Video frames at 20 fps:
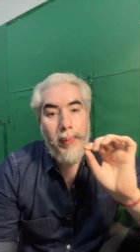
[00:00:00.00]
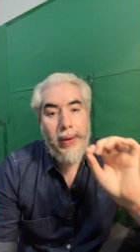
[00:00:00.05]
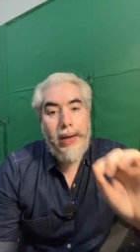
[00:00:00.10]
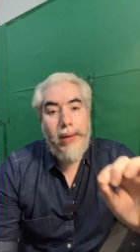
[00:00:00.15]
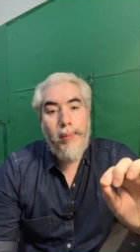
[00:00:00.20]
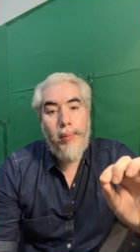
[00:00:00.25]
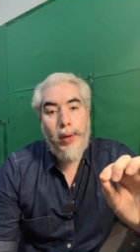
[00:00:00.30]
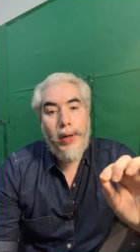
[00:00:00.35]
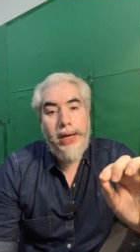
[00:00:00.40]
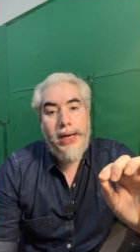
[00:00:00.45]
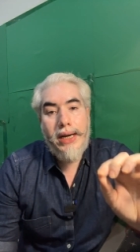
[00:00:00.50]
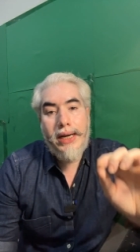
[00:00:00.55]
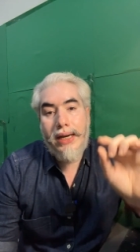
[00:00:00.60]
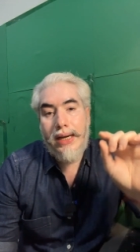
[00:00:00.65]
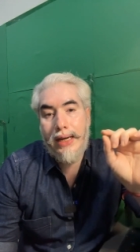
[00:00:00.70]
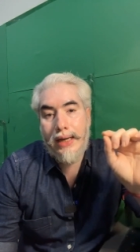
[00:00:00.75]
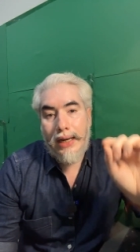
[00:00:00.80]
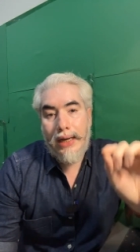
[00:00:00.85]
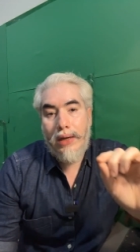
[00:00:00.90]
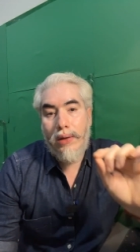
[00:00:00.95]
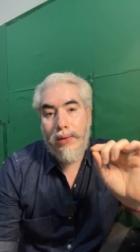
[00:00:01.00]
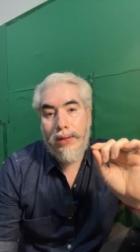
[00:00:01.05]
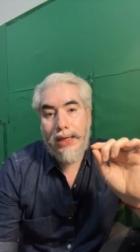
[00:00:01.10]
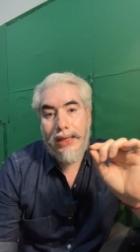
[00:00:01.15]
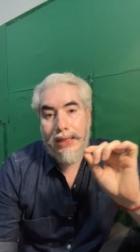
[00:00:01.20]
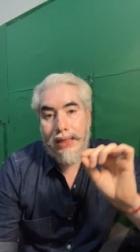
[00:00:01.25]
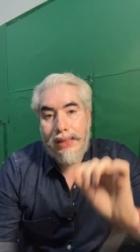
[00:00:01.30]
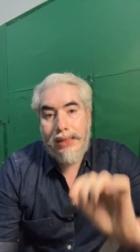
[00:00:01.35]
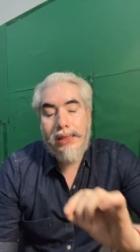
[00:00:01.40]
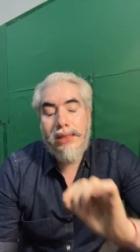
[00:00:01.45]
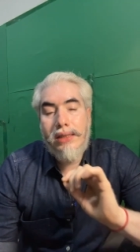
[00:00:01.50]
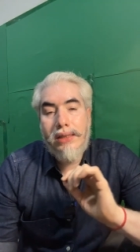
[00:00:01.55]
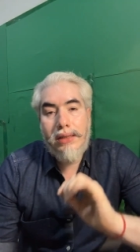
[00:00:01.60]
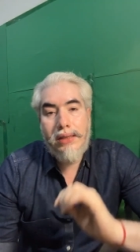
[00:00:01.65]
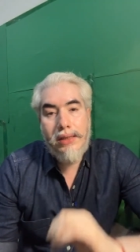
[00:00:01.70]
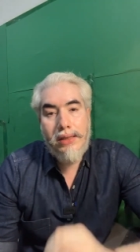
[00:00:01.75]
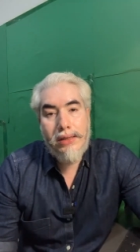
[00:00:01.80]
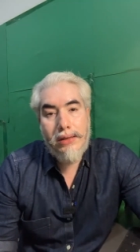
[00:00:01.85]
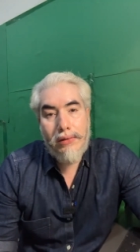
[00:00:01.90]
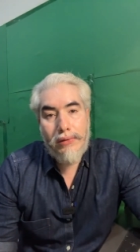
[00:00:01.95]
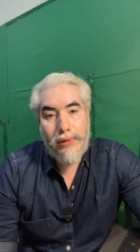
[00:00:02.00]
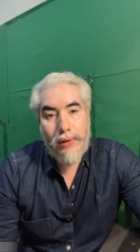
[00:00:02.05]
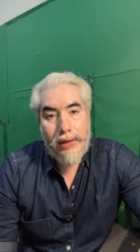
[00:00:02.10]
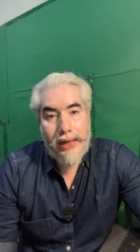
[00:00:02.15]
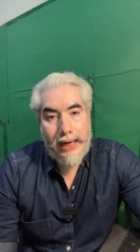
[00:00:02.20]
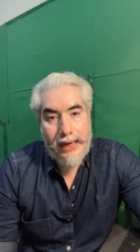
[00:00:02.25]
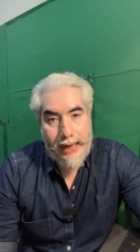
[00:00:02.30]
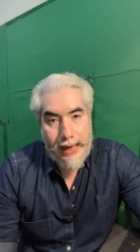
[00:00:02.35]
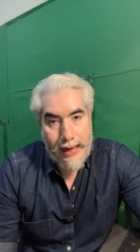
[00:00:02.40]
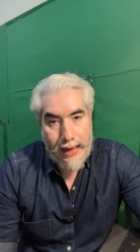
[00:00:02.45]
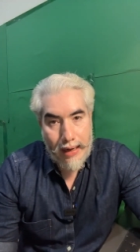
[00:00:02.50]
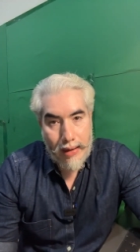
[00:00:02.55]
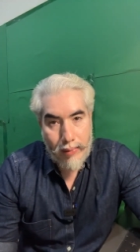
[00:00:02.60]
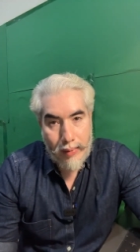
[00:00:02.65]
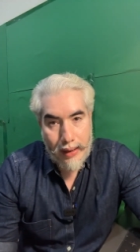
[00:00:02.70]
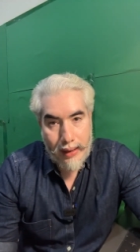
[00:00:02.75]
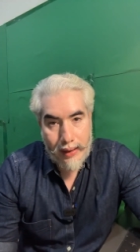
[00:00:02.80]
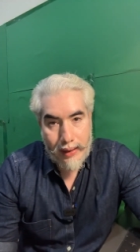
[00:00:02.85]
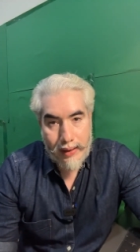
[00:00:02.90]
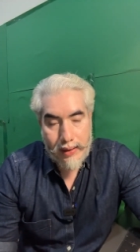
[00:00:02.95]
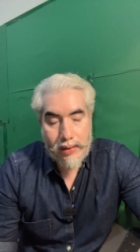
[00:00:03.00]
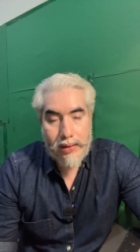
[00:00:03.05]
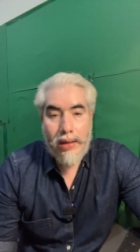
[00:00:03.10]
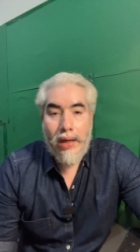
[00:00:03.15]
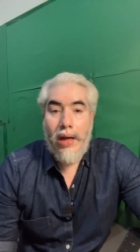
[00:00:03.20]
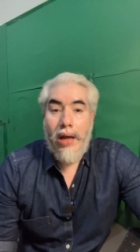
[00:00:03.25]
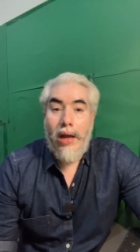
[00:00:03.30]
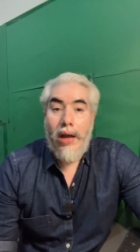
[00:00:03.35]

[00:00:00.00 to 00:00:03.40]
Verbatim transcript: pinpoint and tell you that this is the reason for headache and migraines